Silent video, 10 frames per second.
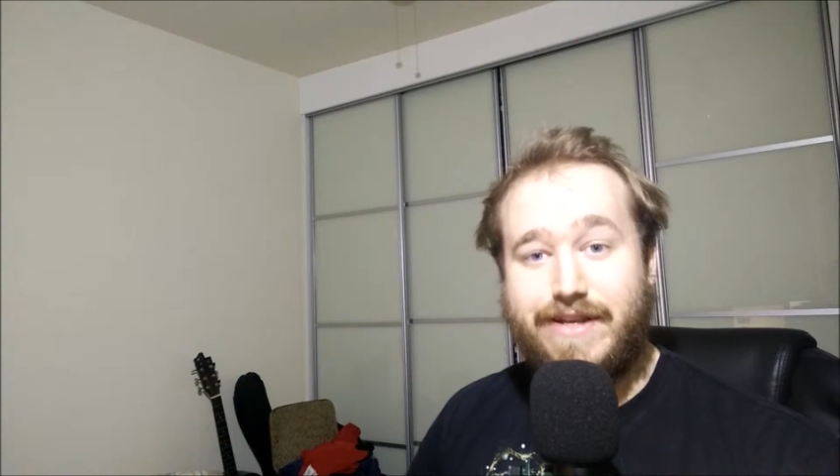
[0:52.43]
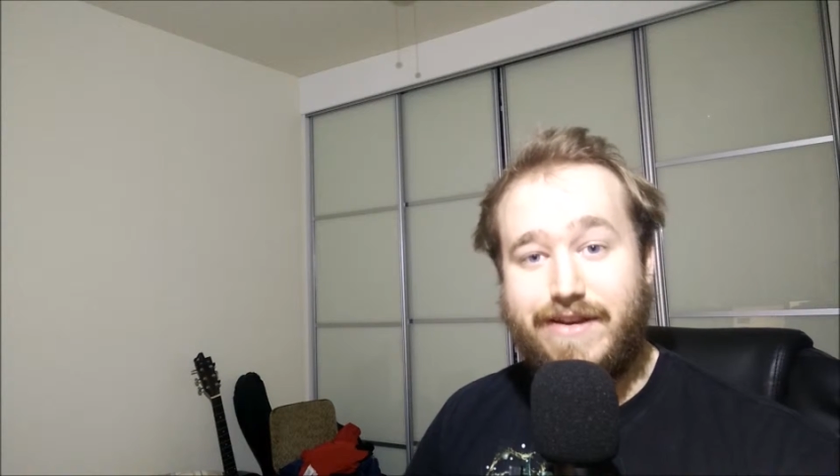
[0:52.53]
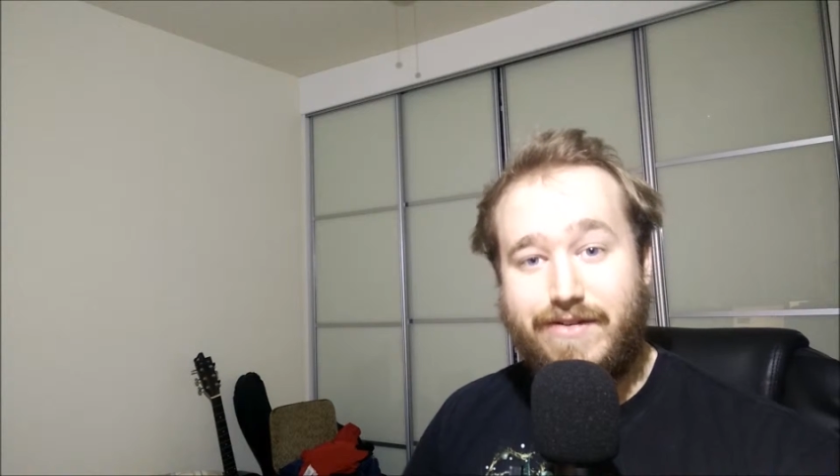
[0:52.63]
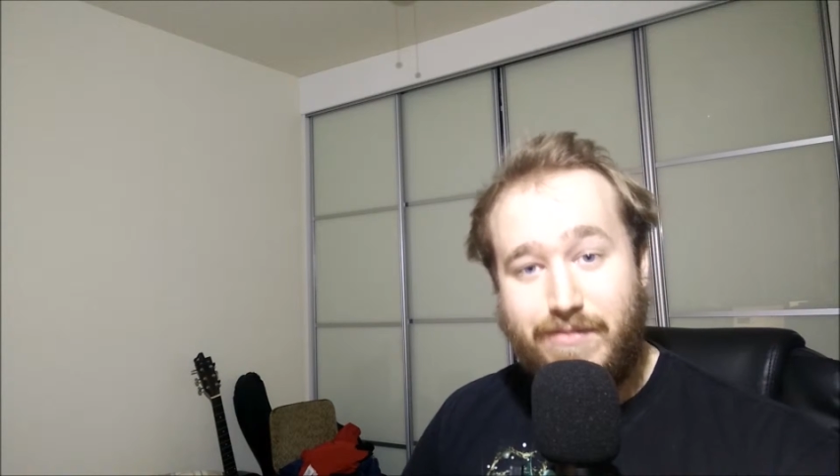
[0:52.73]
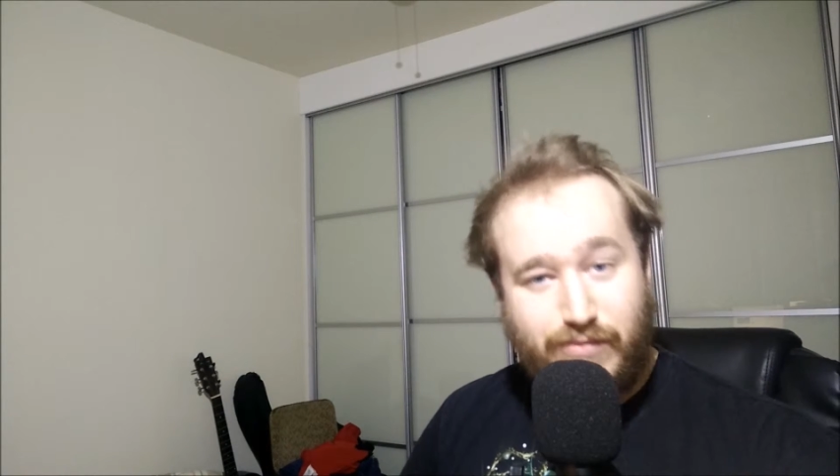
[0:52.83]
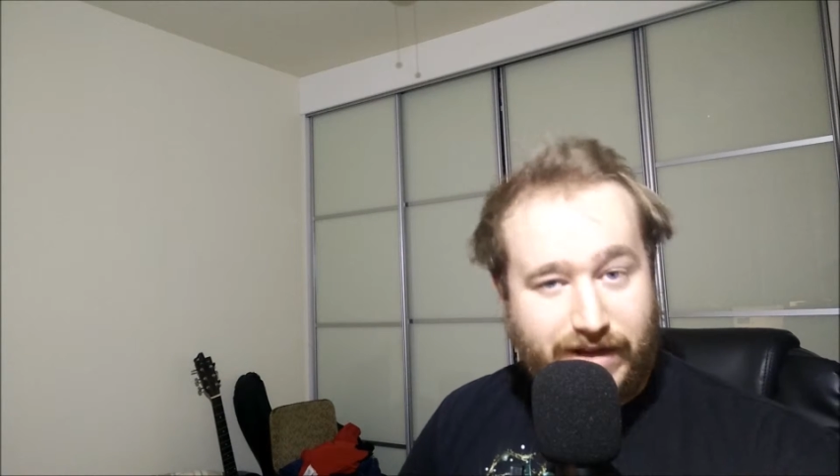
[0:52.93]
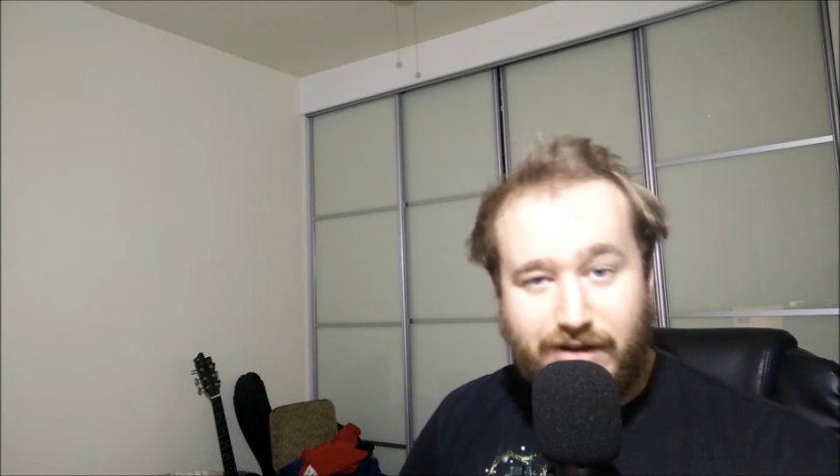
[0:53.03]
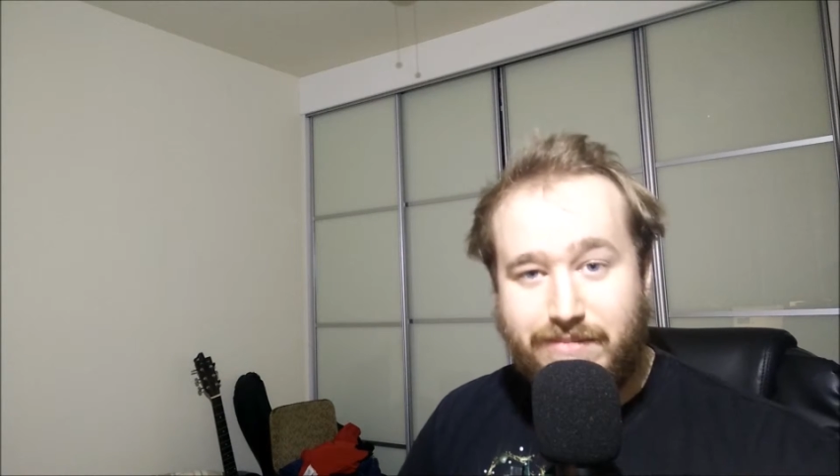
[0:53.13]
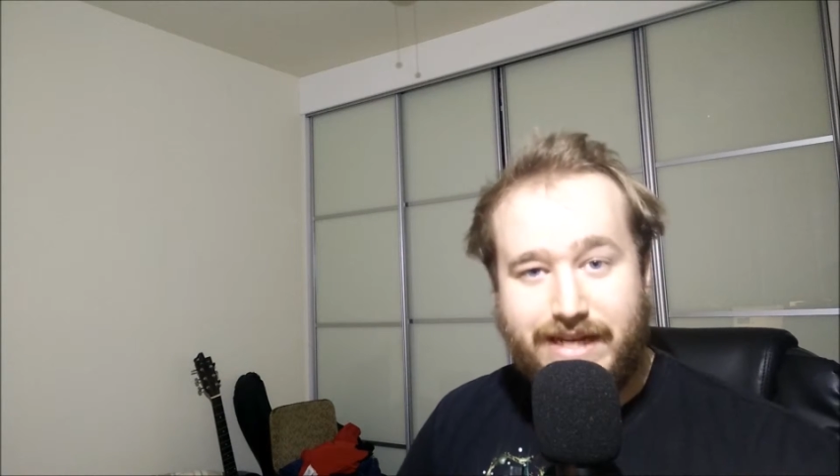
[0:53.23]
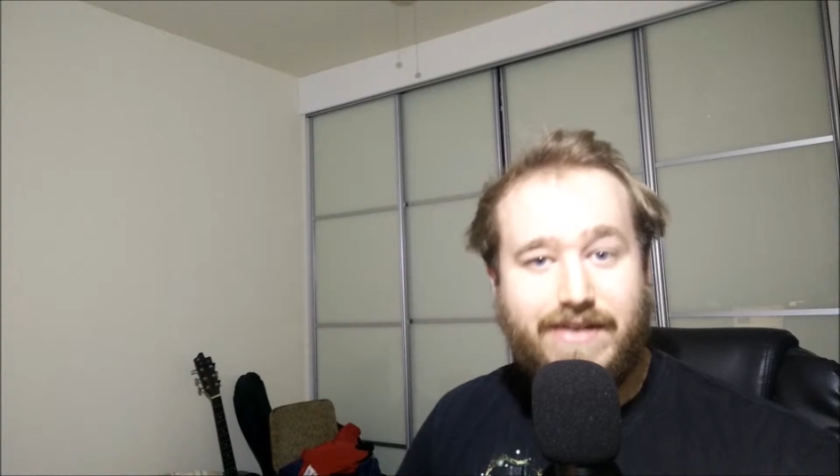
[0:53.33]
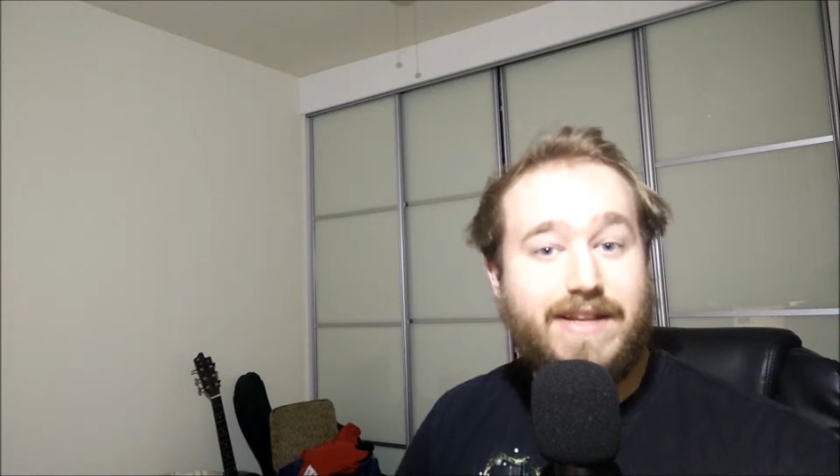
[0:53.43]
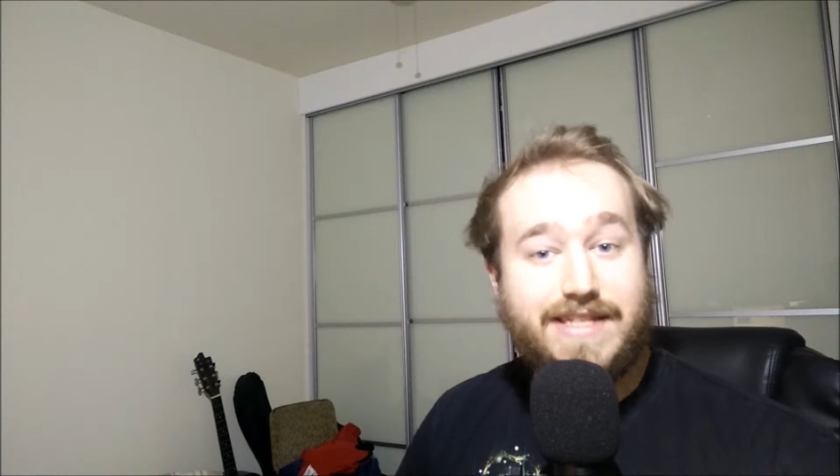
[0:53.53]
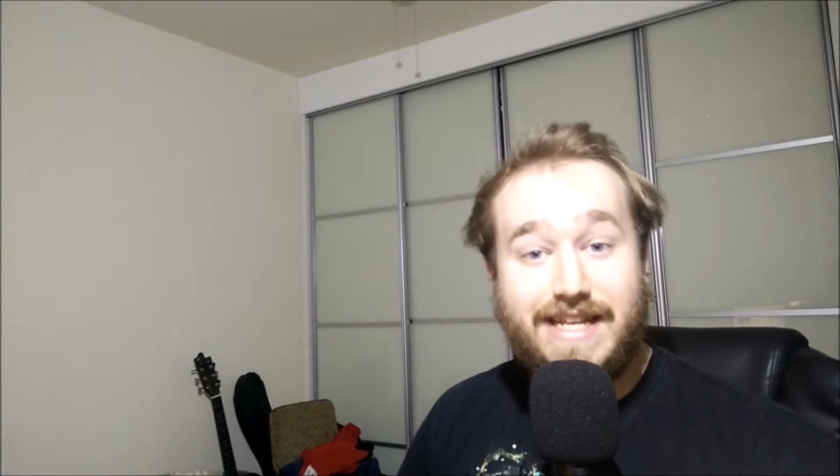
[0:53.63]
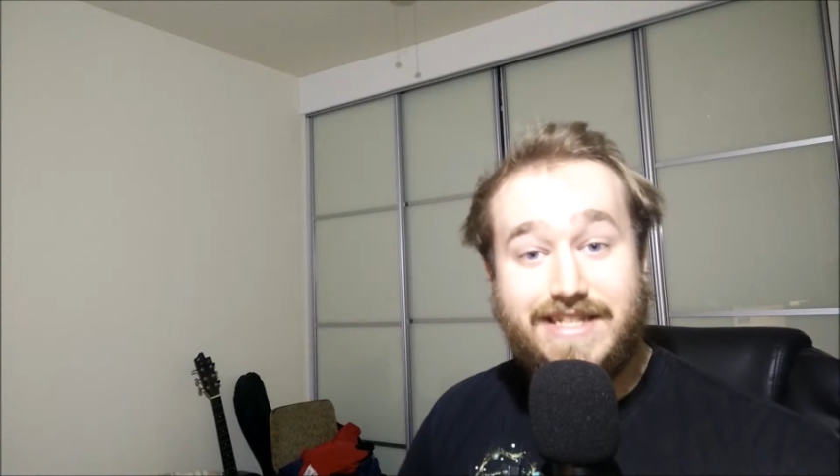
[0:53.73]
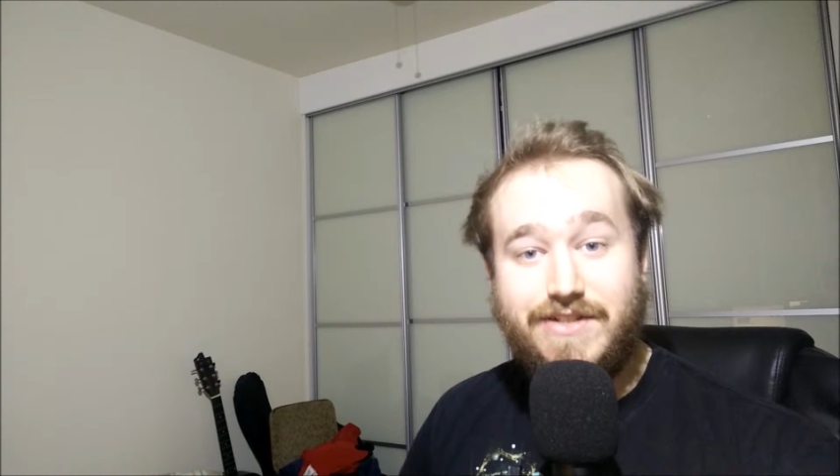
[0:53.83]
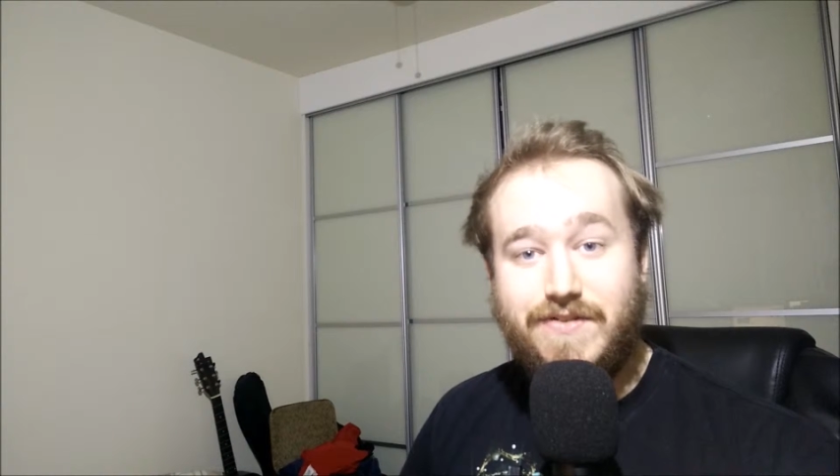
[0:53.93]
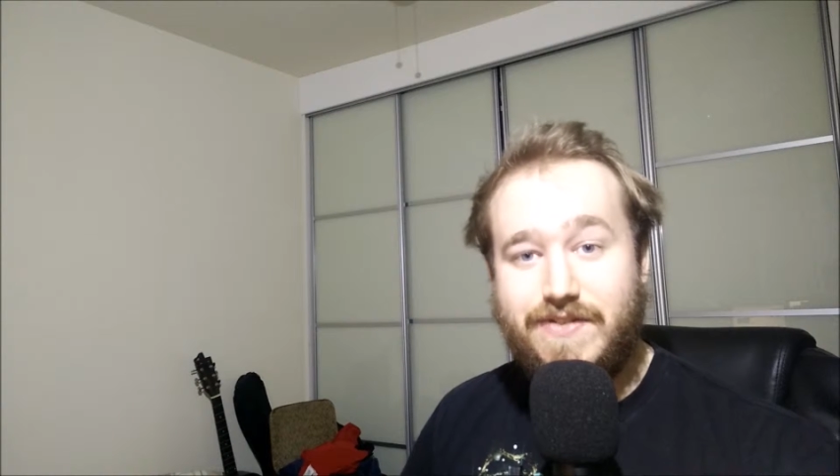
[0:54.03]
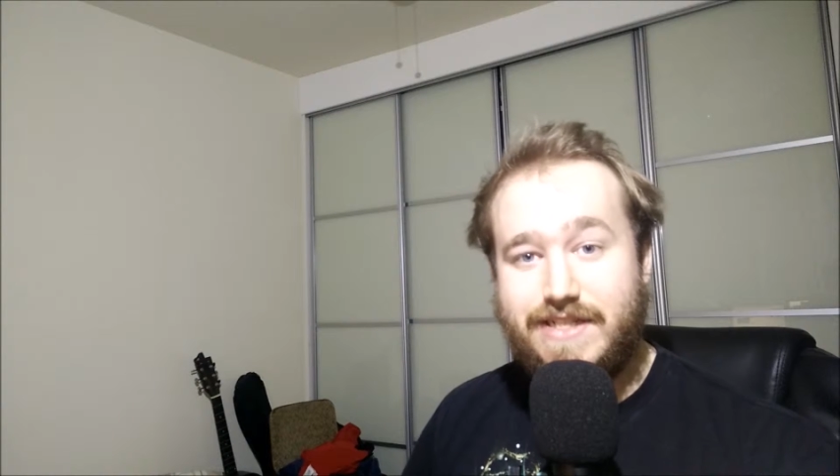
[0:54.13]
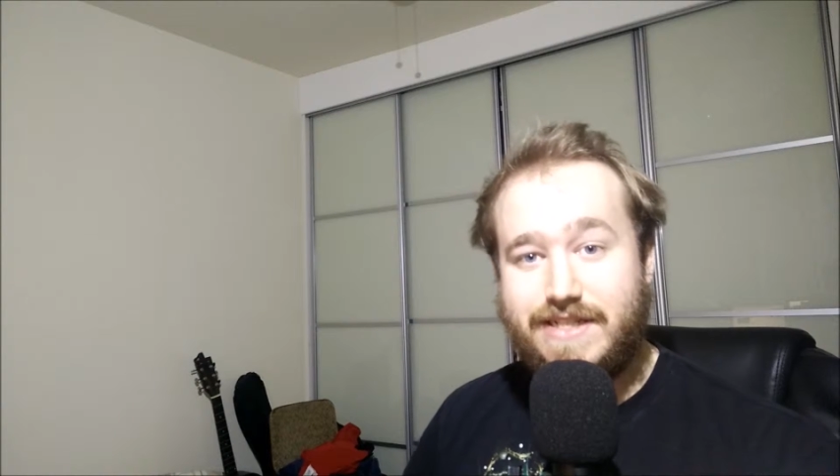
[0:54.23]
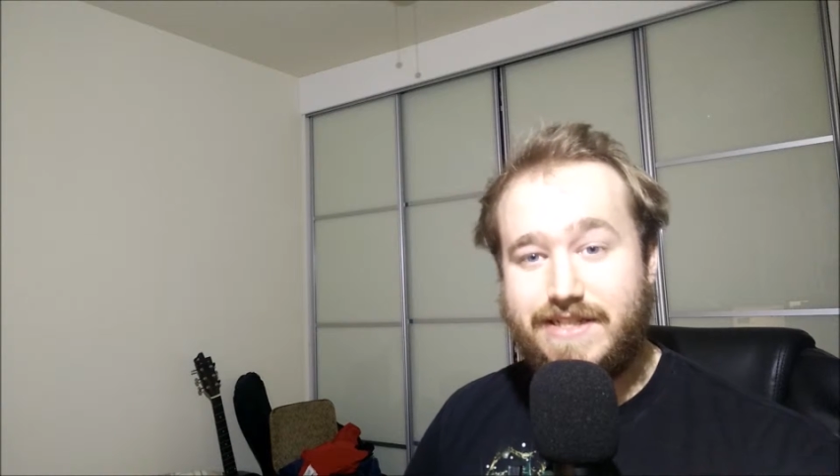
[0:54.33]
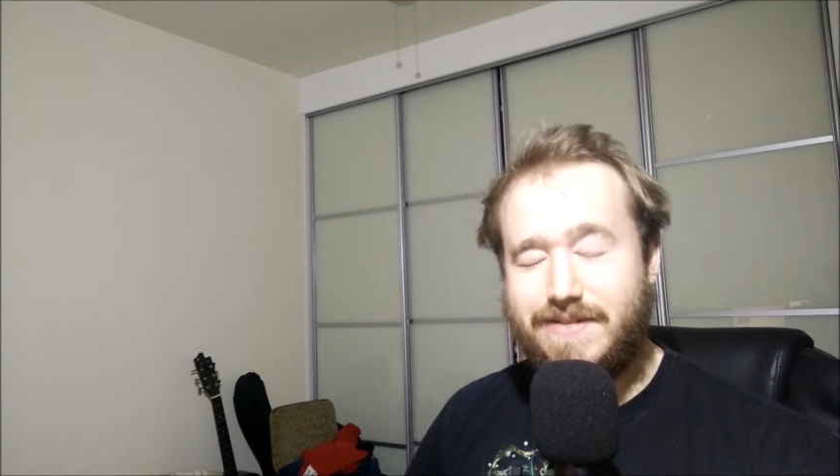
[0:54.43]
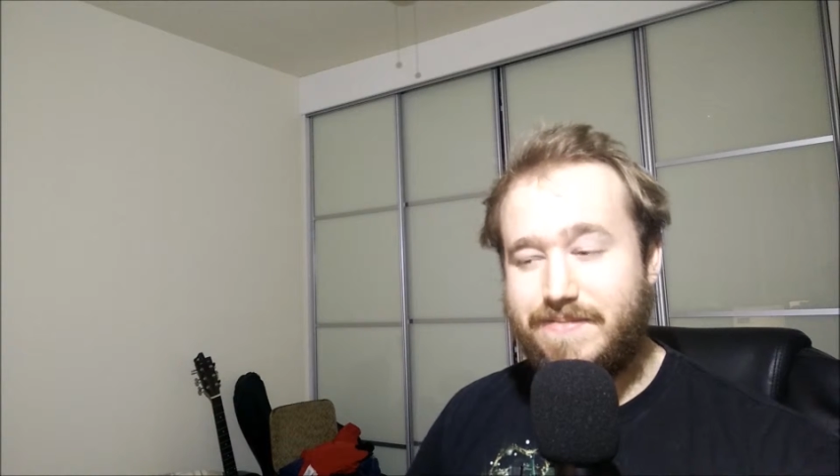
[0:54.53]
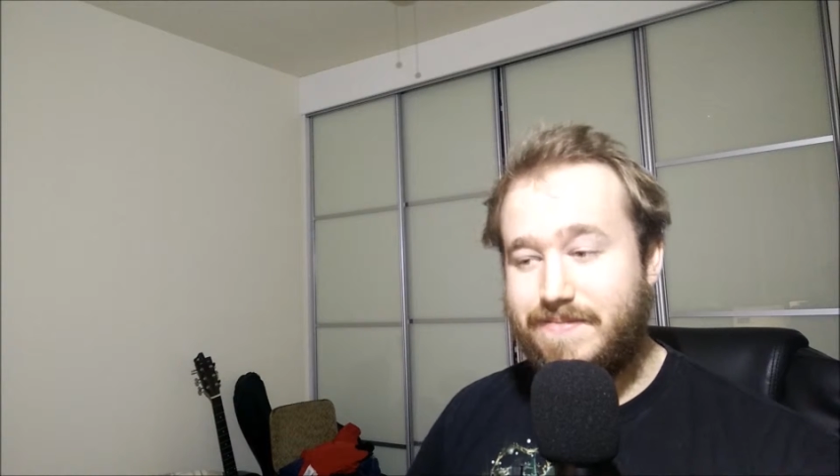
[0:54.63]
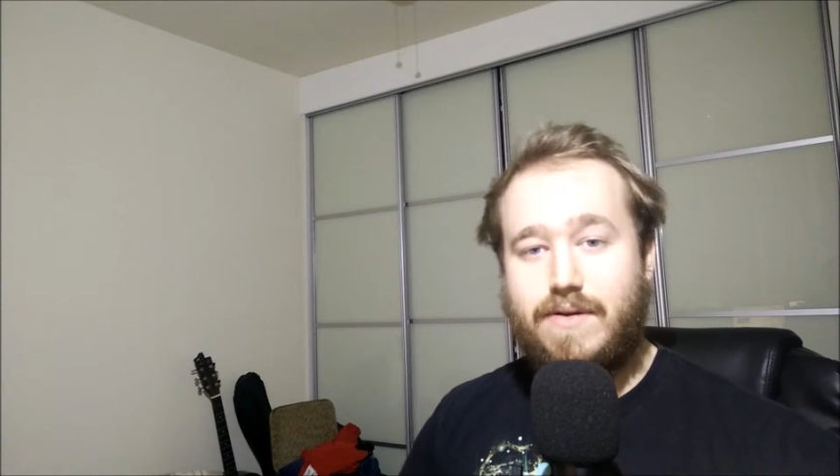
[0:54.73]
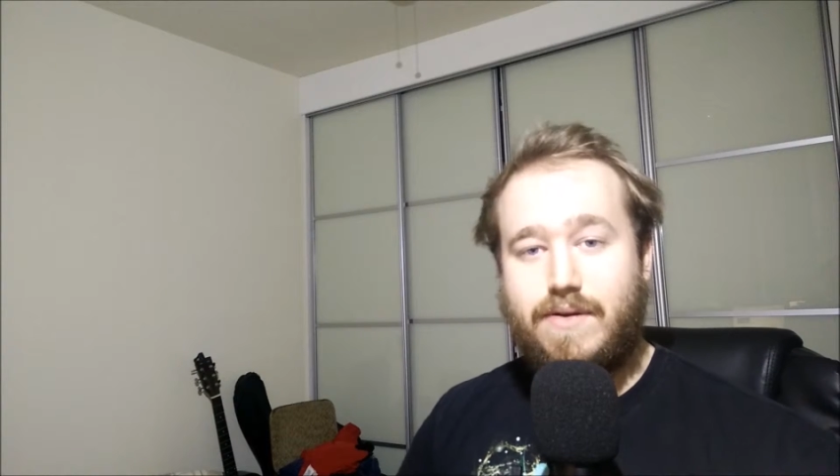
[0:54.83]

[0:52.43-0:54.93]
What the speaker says: If we go up, we come down. That's classical physics.